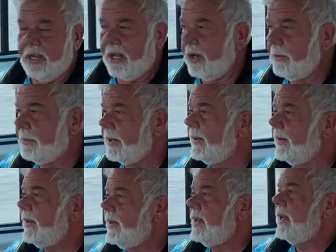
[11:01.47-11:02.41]
open.
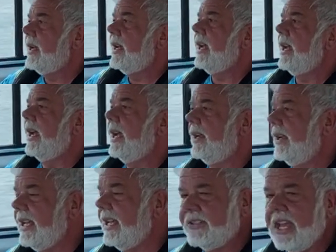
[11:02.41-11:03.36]
And
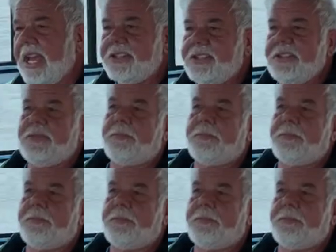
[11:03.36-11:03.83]
his actions